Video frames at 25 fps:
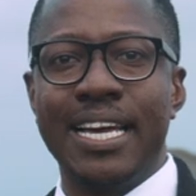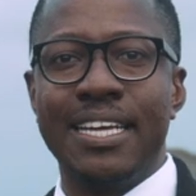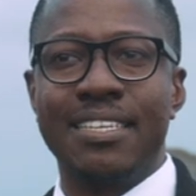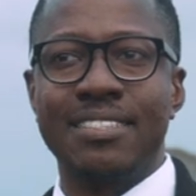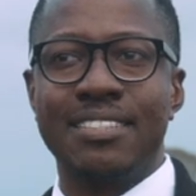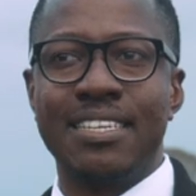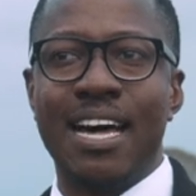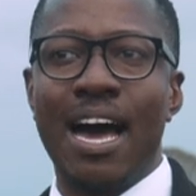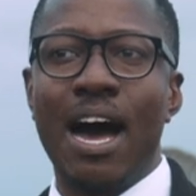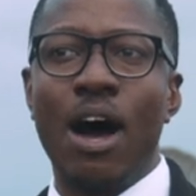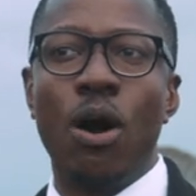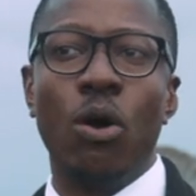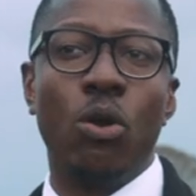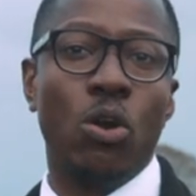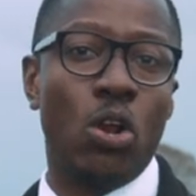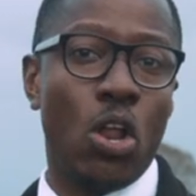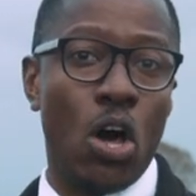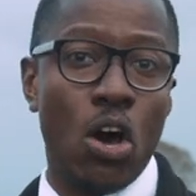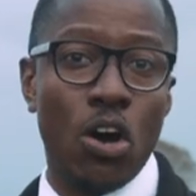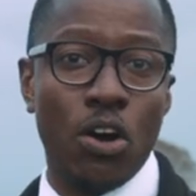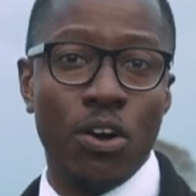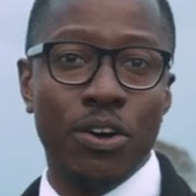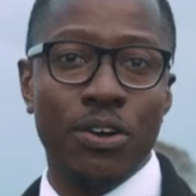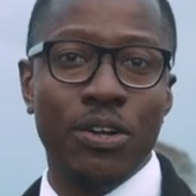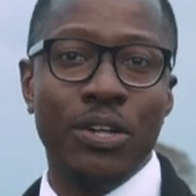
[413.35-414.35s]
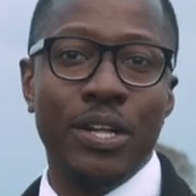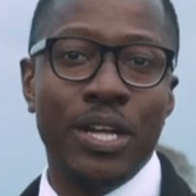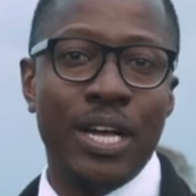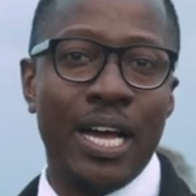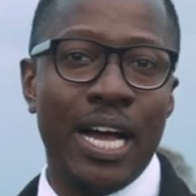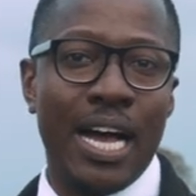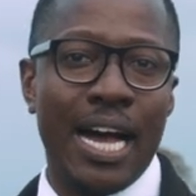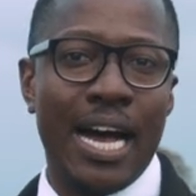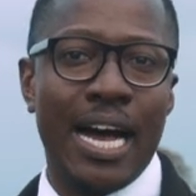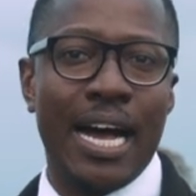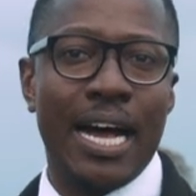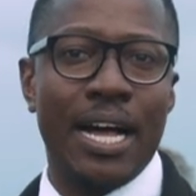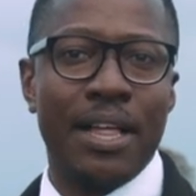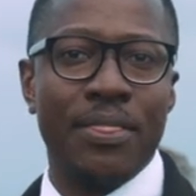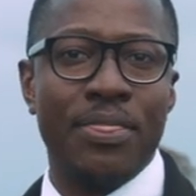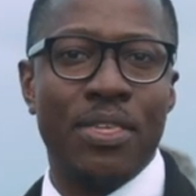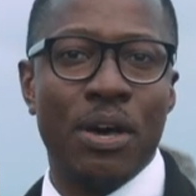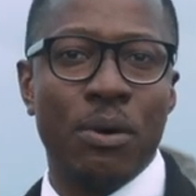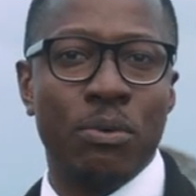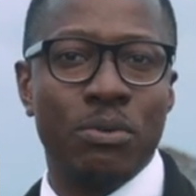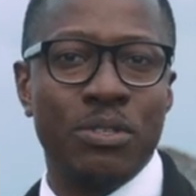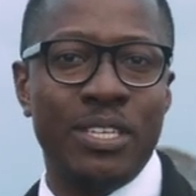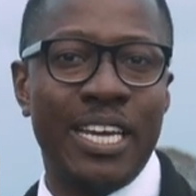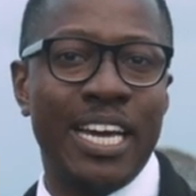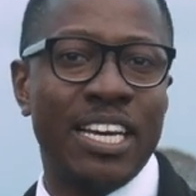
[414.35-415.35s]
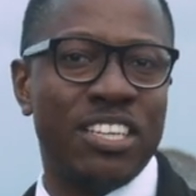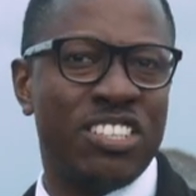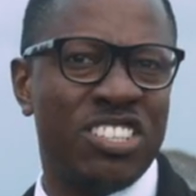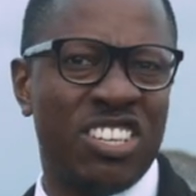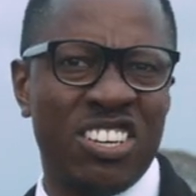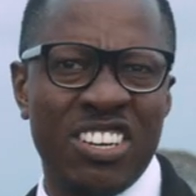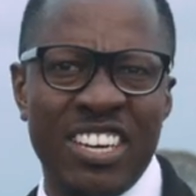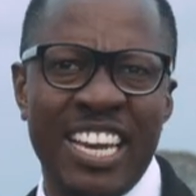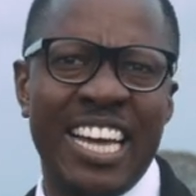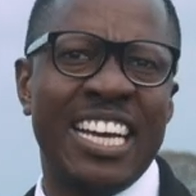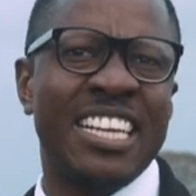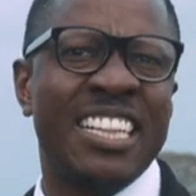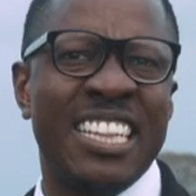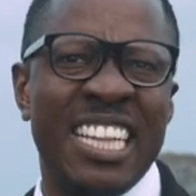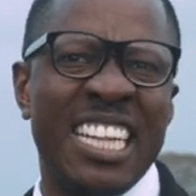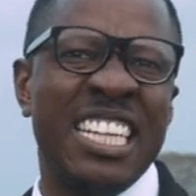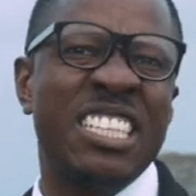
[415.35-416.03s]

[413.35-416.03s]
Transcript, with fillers: as how long uh, they will take to connect.